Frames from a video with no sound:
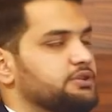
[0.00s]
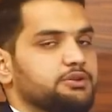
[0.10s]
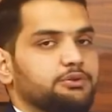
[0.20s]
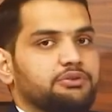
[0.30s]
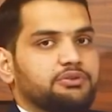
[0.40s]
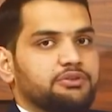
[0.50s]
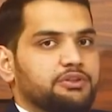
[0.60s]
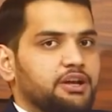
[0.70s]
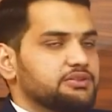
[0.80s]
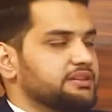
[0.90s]
use
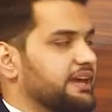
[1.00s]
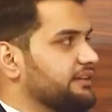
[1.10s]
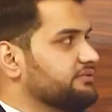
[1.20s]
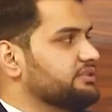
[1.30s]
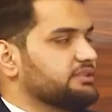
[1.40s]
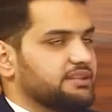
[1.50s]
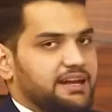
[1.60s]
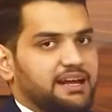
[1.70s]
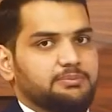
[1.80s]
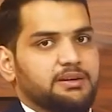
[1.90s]
not after the
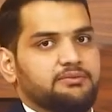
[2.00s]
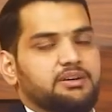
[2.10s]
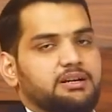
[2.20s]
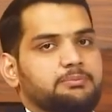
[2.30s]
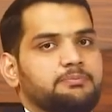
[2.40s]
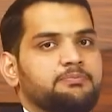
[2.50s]
helping verb.